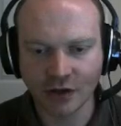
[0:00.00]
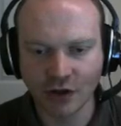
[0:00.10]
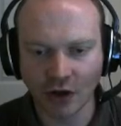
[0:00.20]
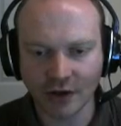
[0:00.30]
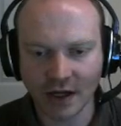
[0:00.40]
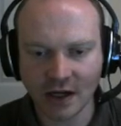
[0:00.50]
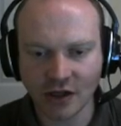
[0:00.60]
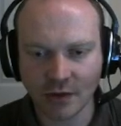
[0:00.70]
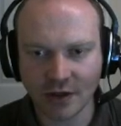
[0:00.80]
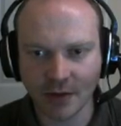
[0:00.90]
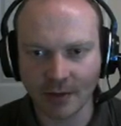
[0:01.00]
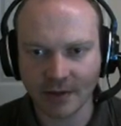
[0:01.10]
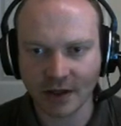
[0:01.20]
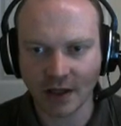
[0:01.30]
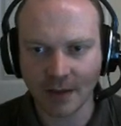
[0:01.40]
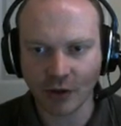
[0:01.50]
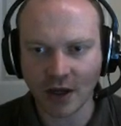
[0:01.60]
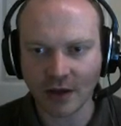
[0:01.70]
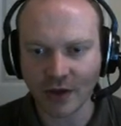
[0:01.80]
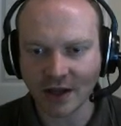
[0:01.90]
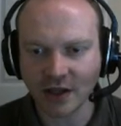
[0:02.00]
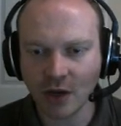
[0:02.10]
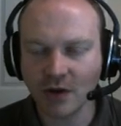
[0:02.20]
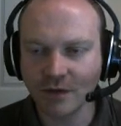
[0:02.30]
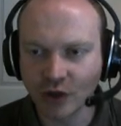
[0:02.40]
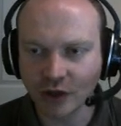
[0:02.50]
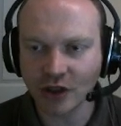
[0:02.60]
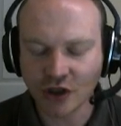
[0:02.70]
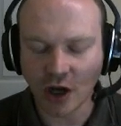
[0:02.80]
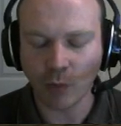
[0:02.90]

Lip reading: don't need you at the moment, Clay Bucket. Thank you. You've done your job